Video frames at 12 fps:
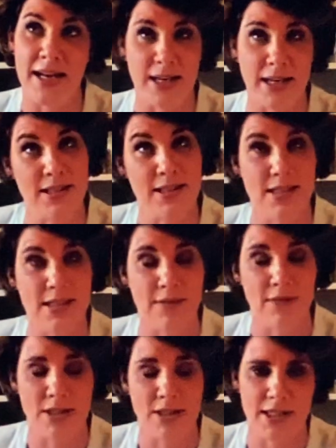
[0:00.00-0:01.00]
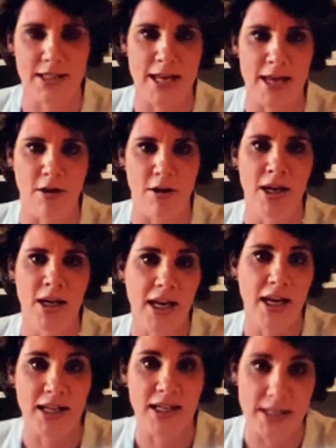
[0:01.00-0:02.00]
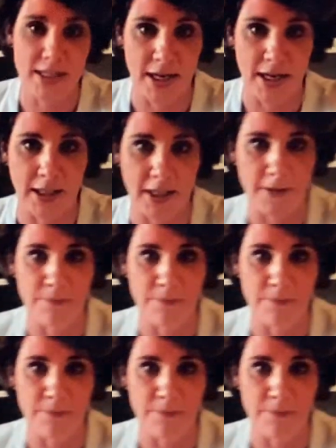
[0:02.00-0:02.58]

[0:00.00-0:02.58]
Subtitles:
I guess it's 76 now in Kentucky.